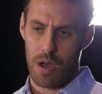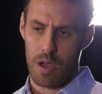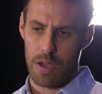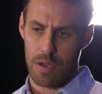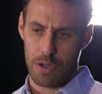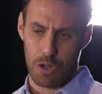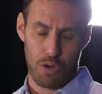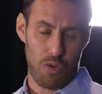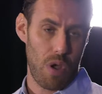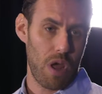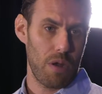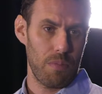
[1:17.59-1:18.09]

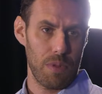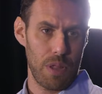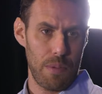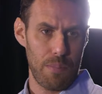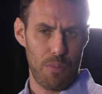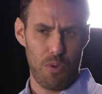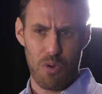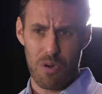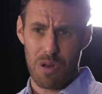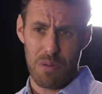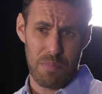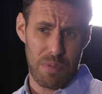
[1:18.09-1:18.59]
incredibly
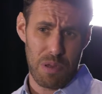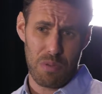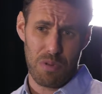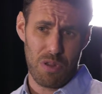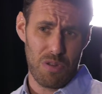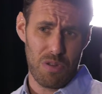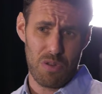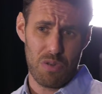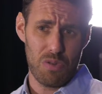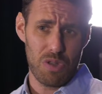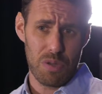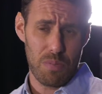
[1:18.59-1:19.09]
important. People
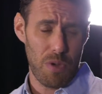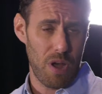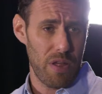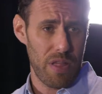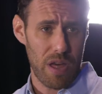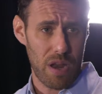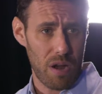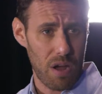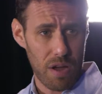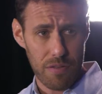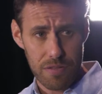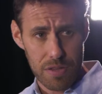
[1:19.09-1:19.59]
don't use them all
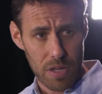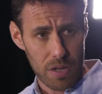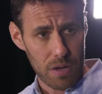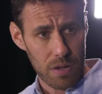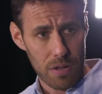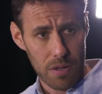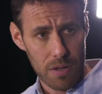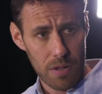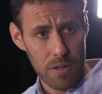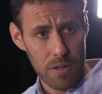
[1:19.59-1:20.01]
that often.